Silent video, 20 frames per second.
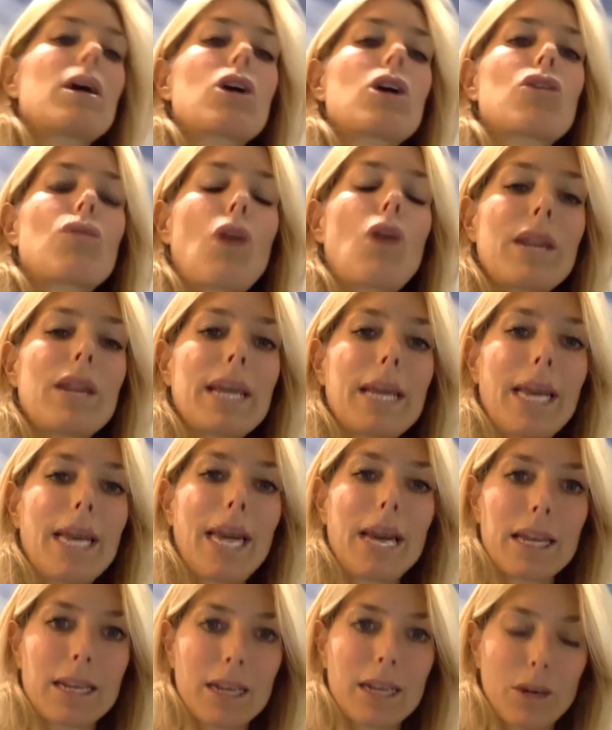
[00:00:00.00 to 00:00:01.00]
Chronic
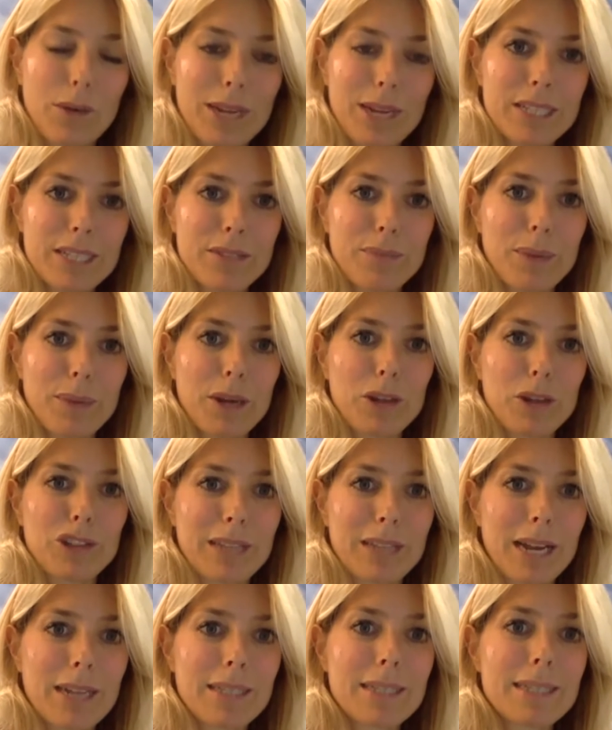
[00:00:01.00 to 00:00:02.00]
and aggressive
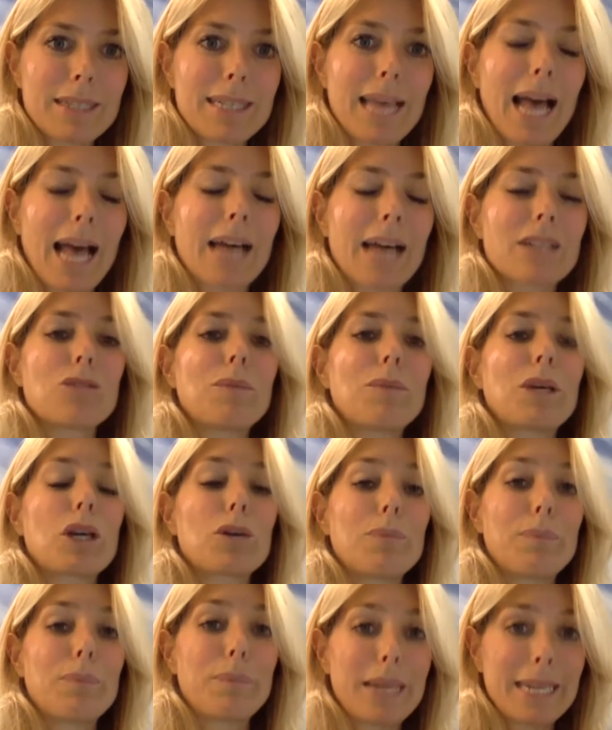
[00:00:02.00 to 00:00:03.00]
periodontitis has to be
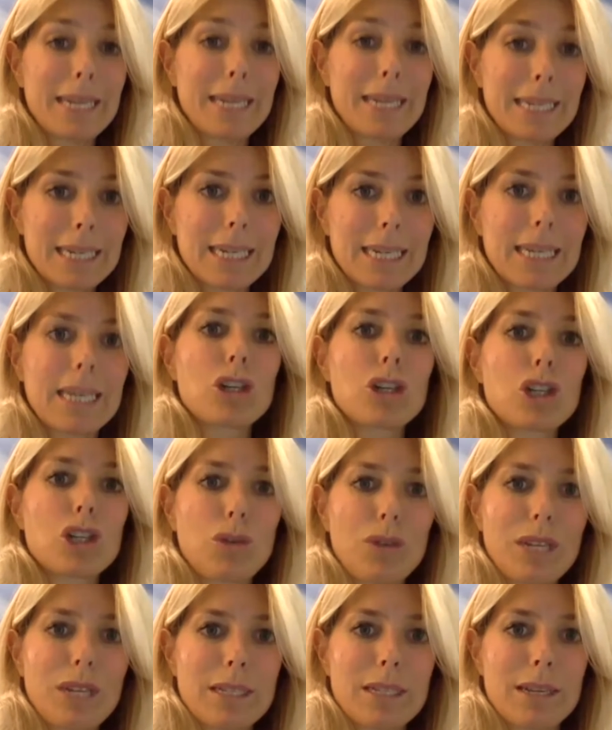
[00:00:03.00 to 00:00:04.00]
completely
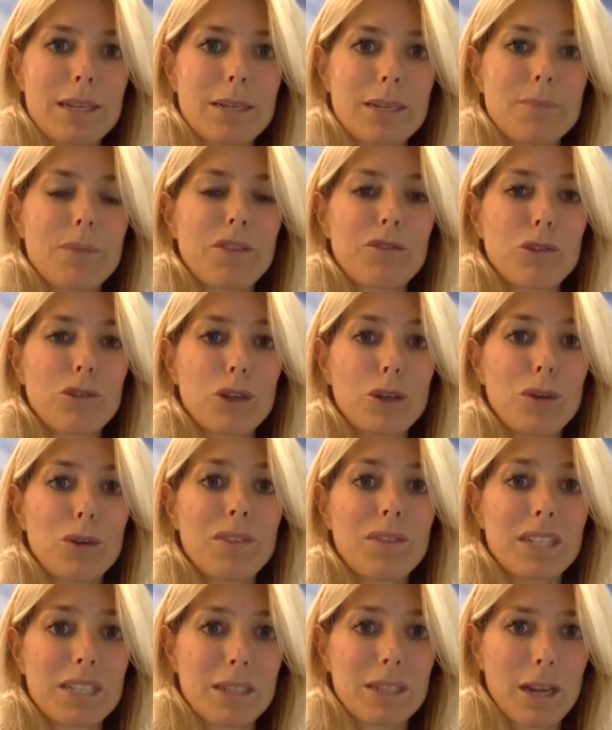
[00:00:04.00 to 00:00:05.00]
treated before you
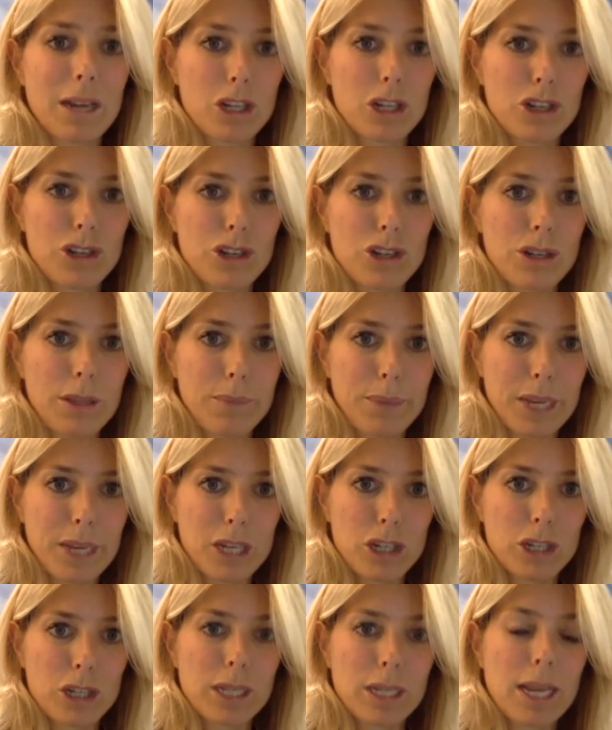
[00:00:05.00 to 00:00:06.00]
even touch the
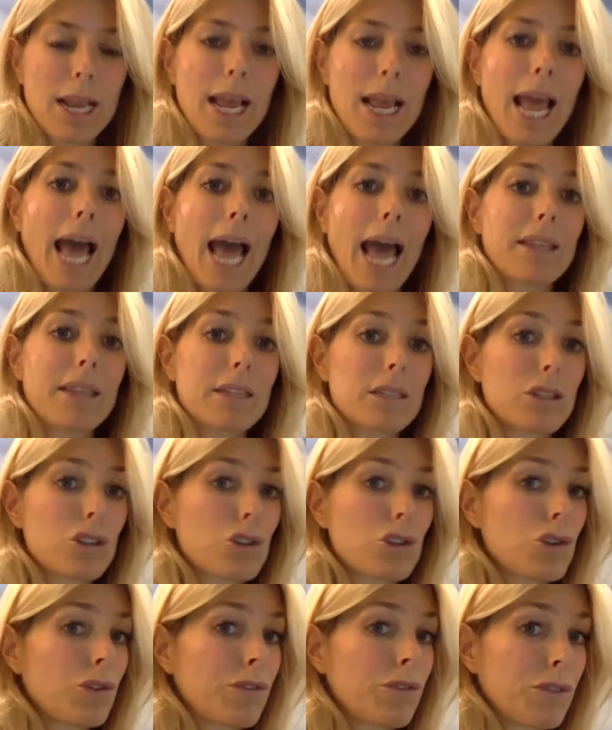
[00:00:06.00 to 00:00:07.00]
patient. And this is true
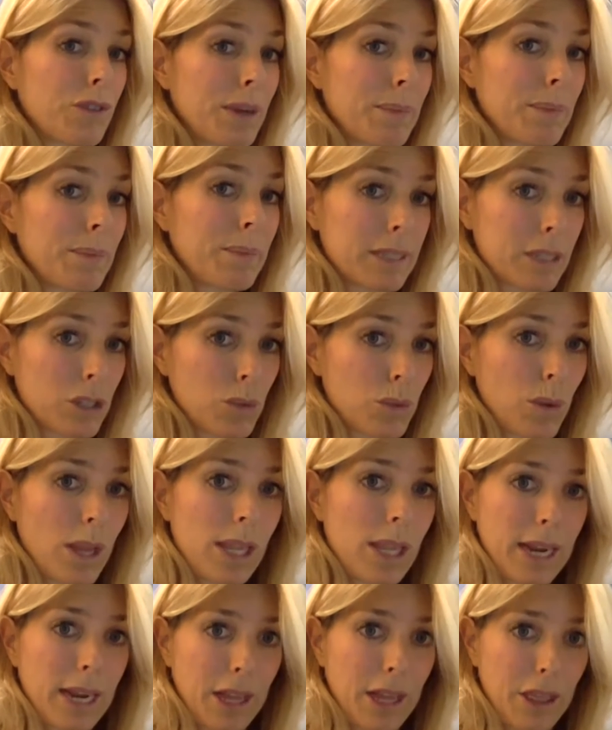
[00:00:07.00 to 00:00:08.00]
for implants as well, and
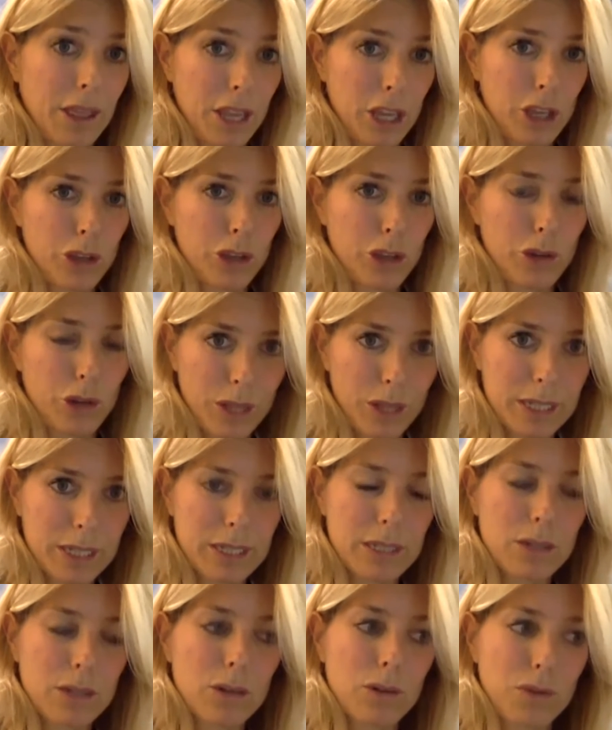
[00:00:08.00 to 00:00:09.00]
I think you know
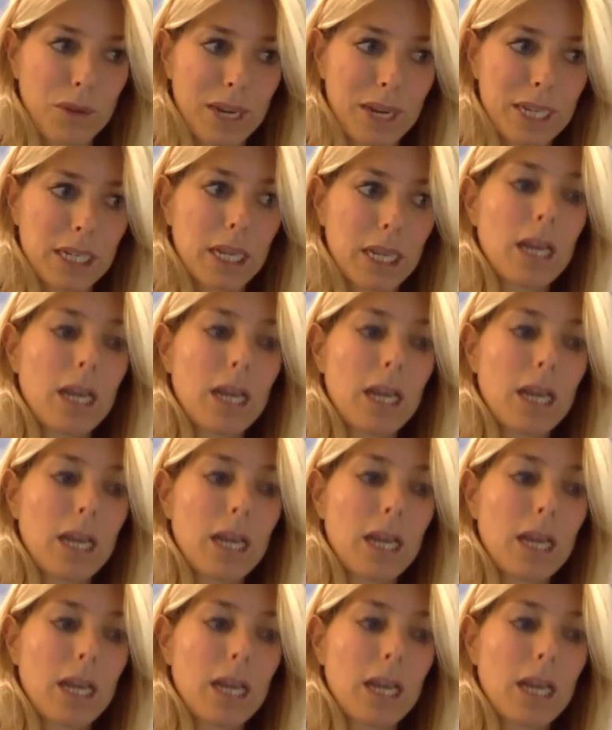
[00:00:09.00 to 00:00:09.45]
this already.